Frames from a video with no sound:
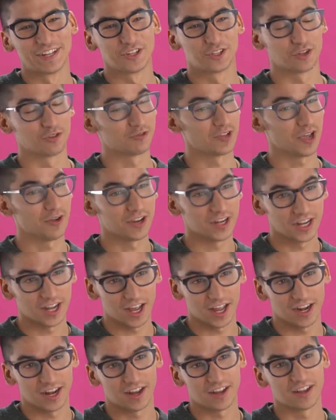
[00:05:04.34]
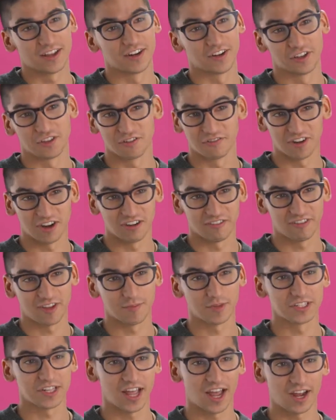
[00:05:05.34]
Sofia Vergara, another very
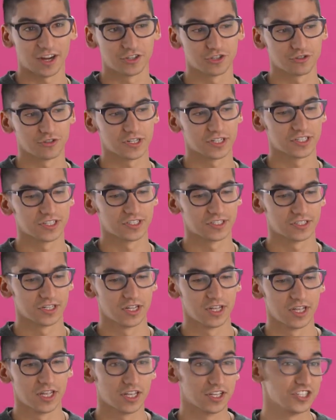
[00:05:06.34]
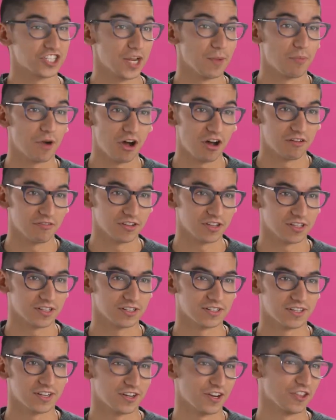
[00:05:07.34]
famous actress. J
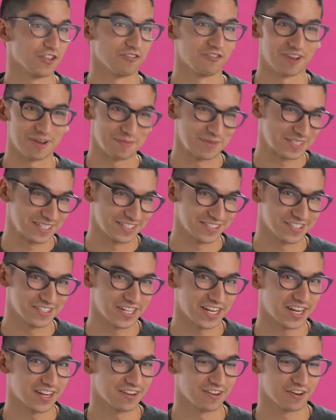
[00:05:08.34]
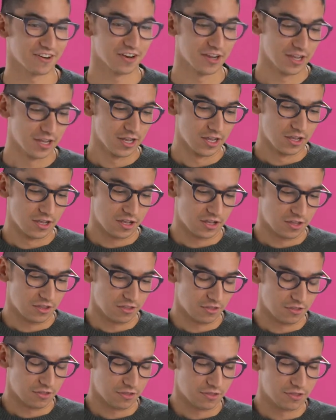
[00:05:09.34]
Balvin, another famous entertainer.
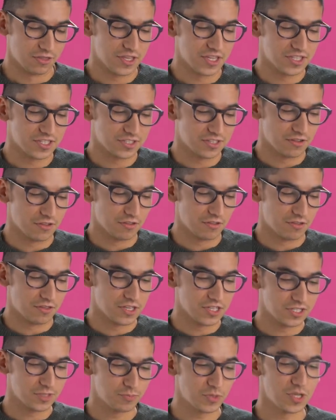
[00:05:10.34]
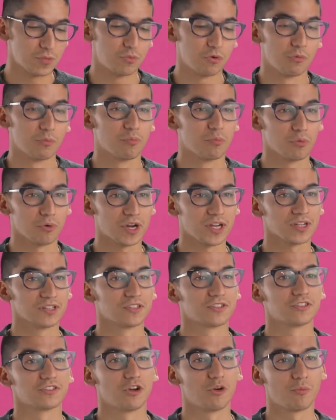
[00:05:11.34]
These people bring
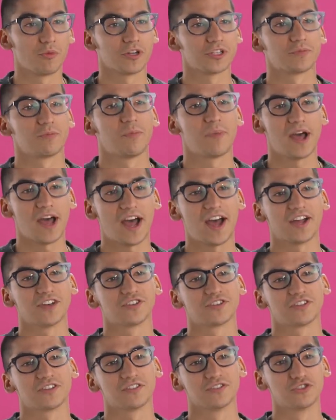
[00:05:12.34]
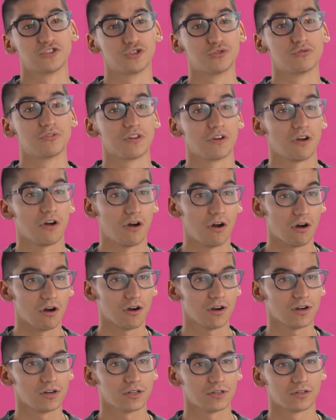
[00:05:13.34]
so much passion to their
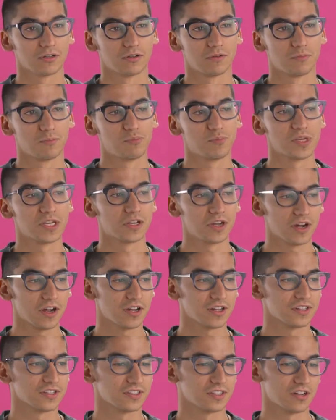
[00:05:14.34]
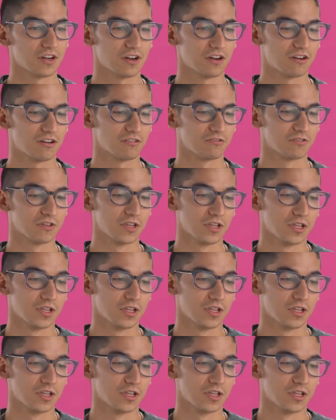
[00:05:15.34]
art because of